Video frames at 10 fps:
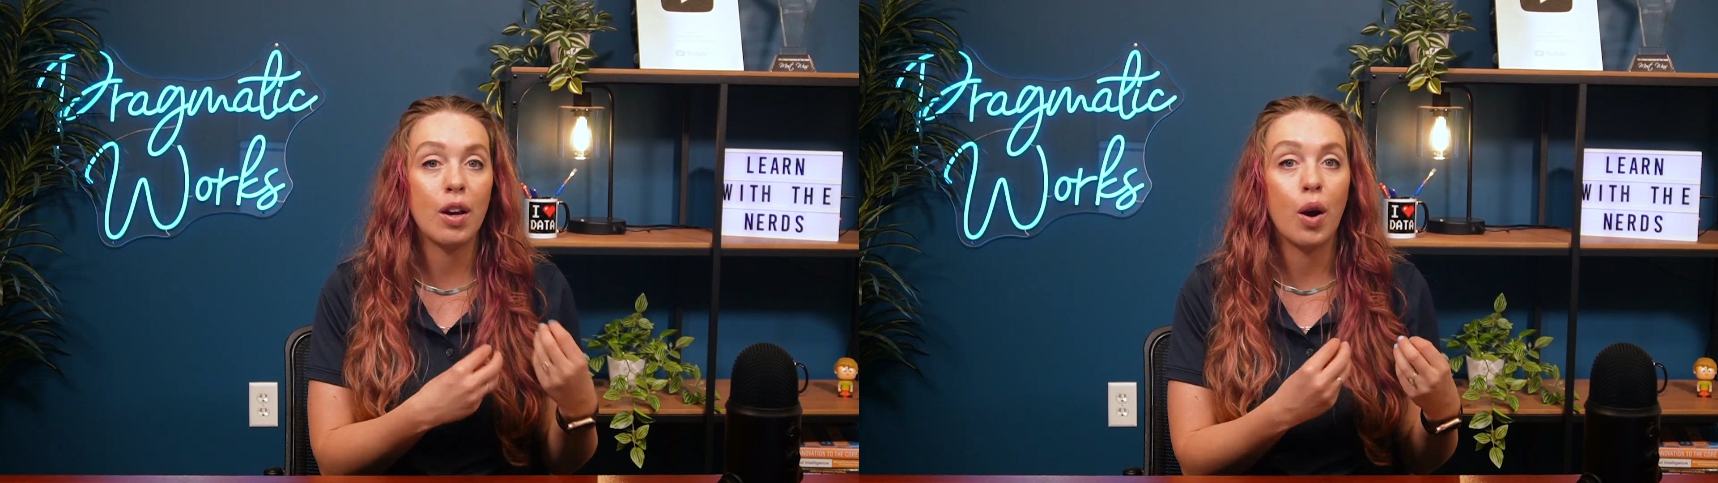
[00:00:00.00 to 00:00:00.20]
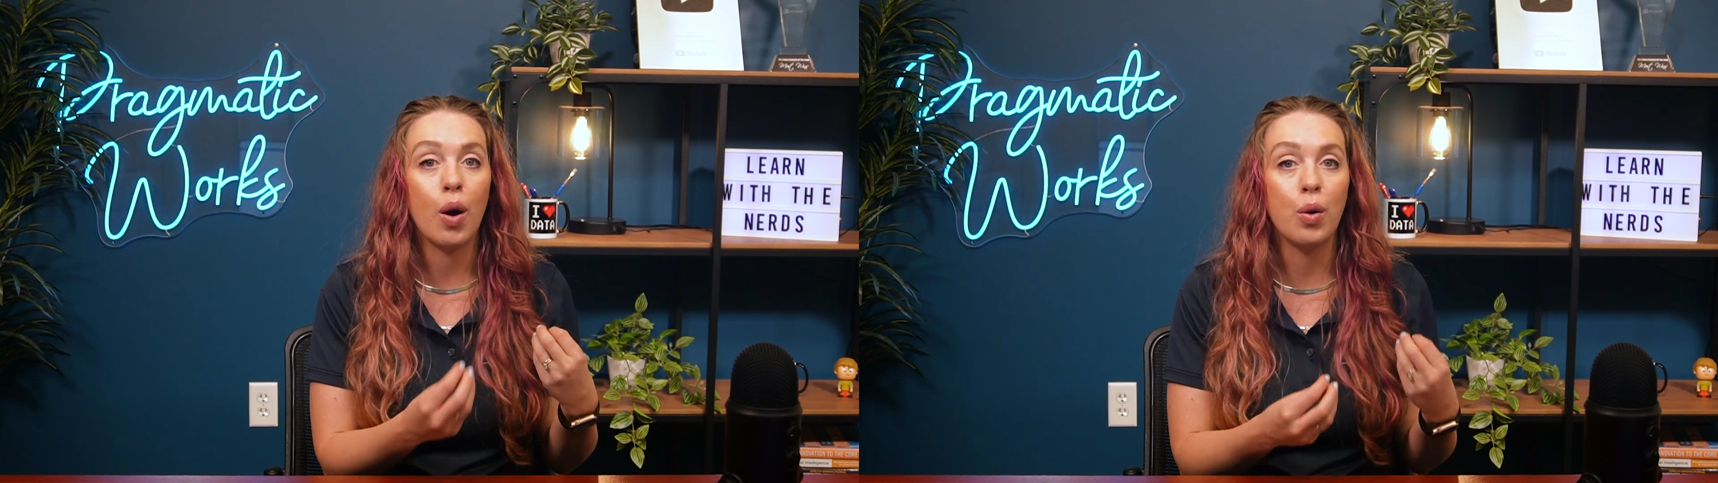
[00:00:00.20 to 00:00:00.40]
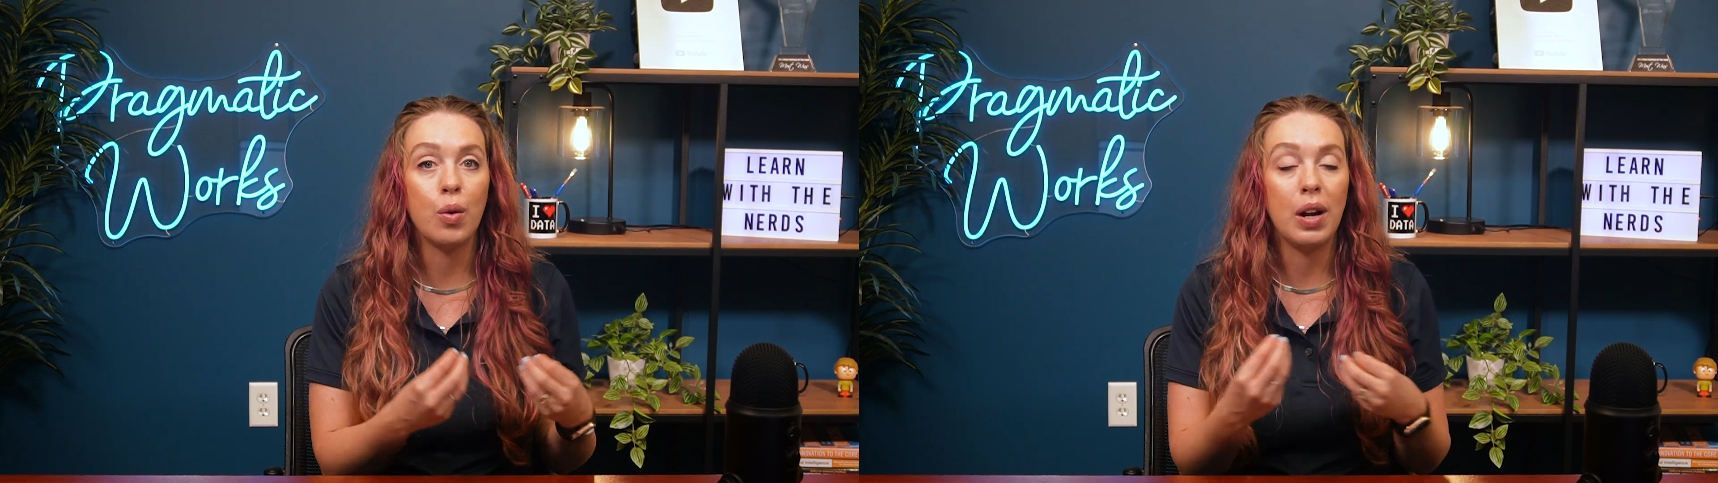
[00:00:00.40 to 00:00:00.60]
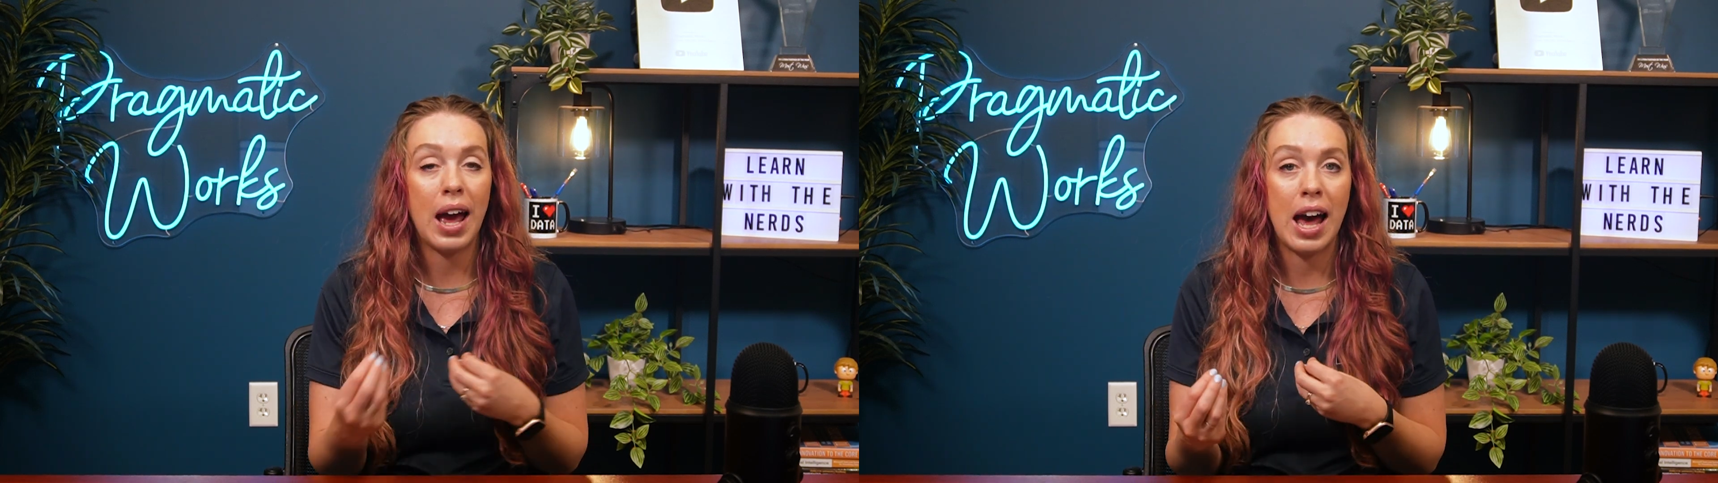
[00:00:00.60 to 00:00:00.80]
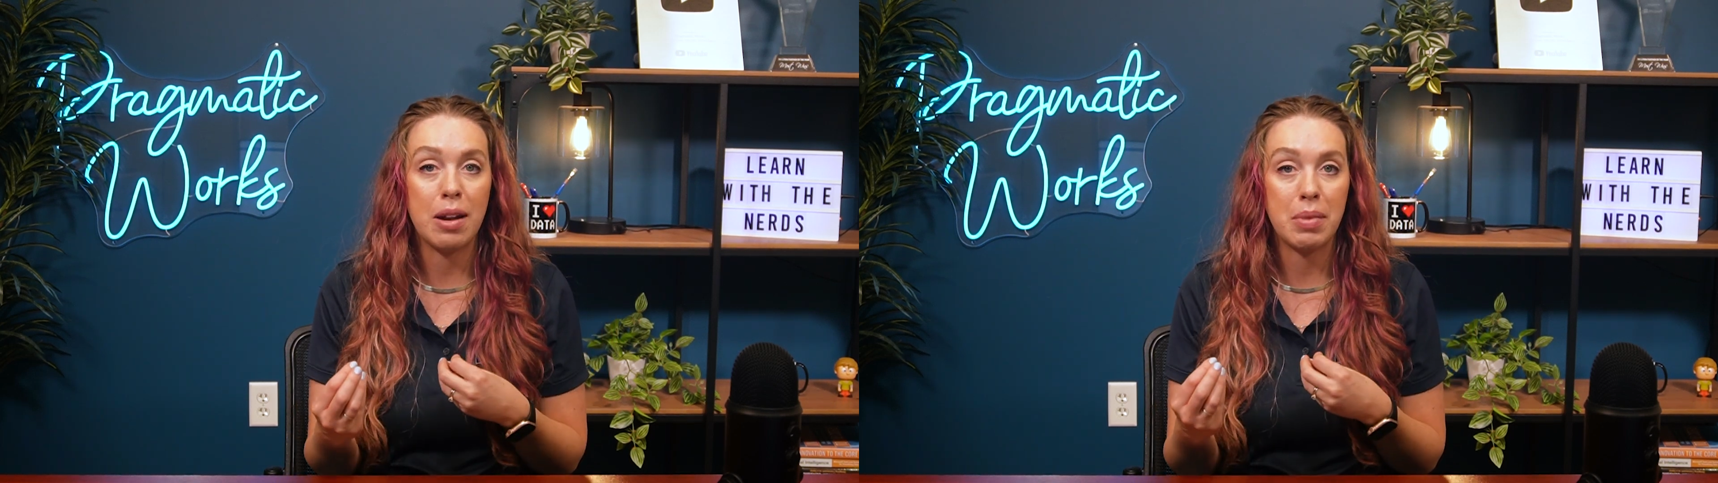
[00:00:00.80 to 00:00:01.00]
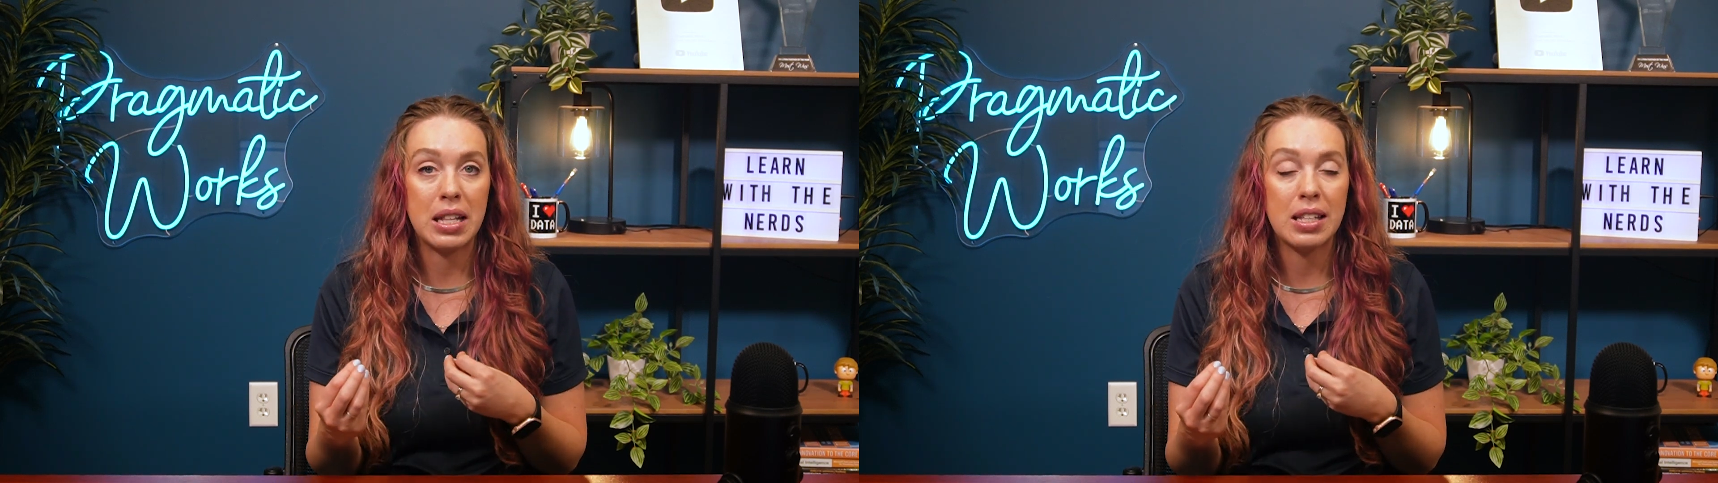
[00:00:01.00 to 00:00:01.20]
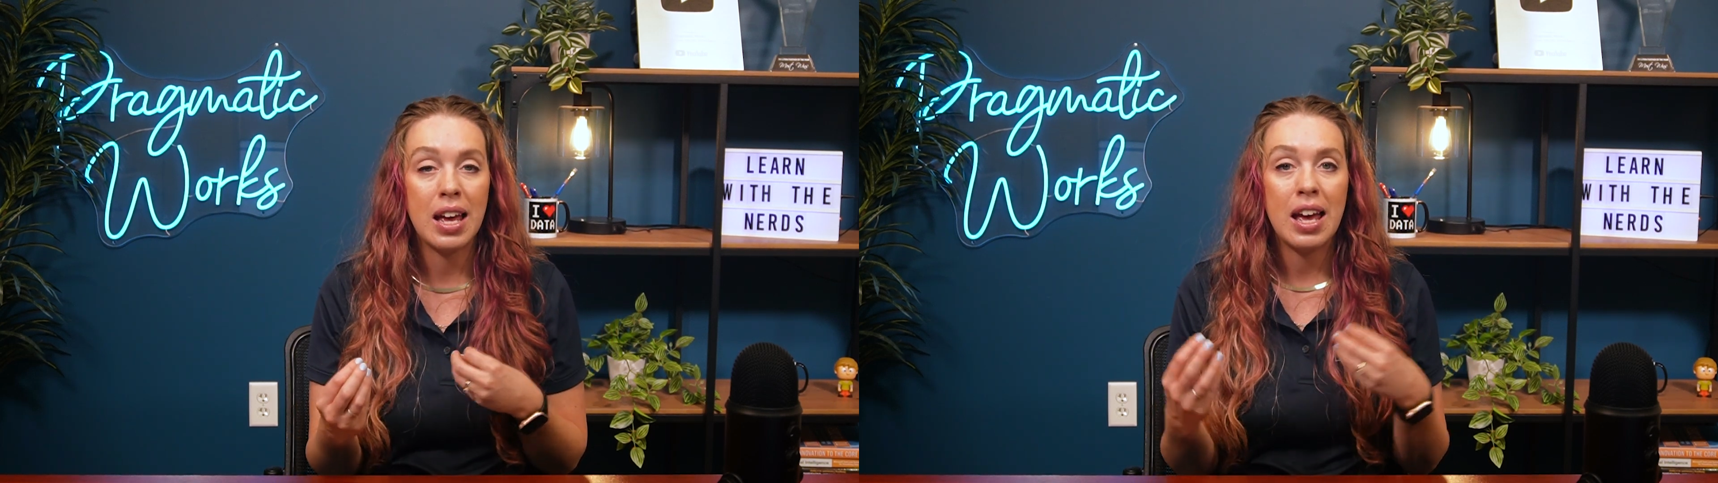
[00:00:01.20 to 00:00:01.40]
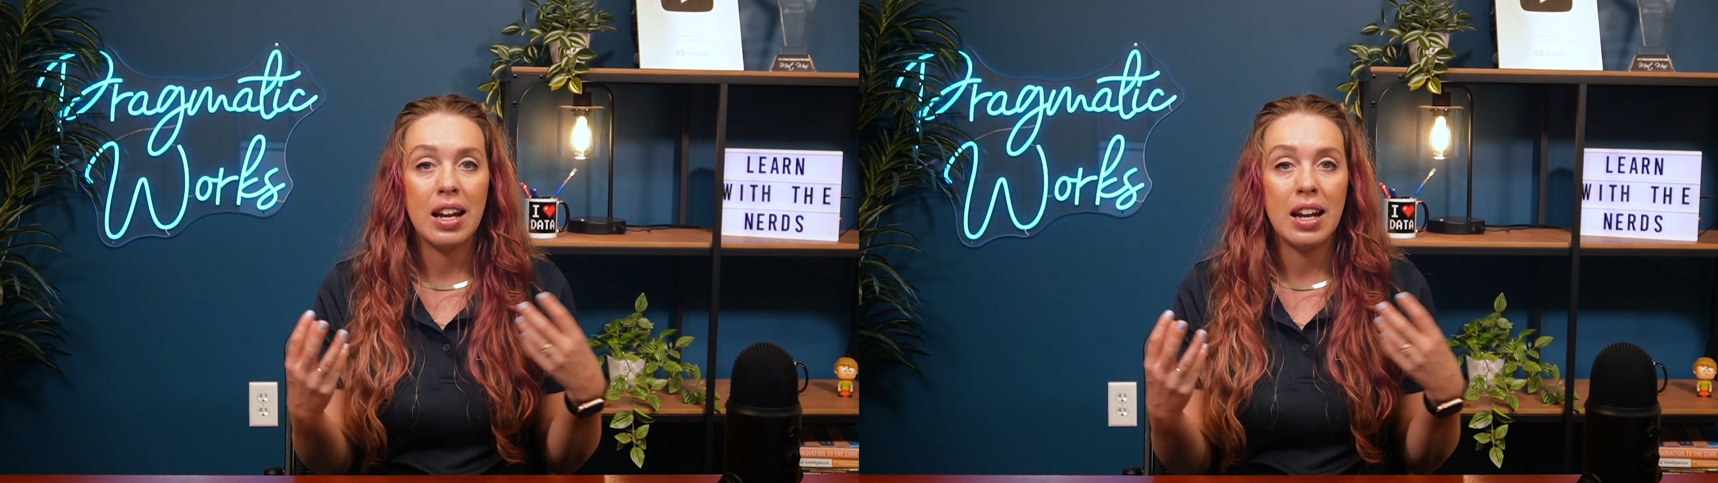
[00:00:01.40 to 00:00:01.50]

their own admins.